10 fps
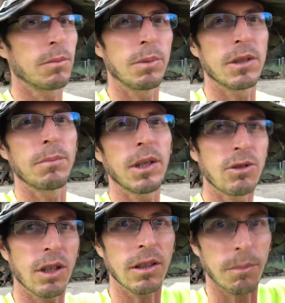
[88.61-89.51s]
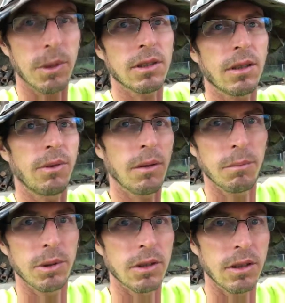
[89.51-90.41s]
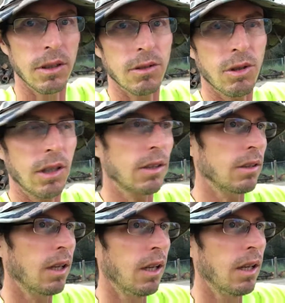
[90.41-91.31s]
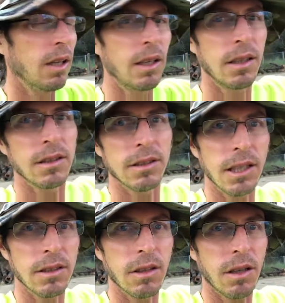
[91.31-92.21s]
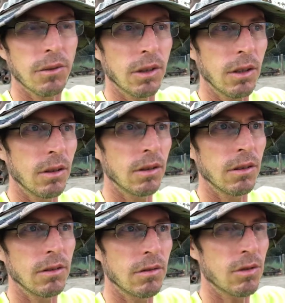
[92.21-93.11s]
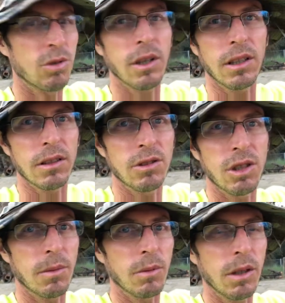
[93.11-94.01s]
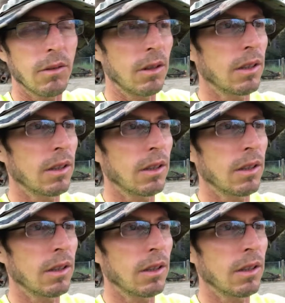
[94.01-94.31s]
this big truck that picks stuff up, puts it in a truck, and and takes it off to get shredded, chipped, whatever.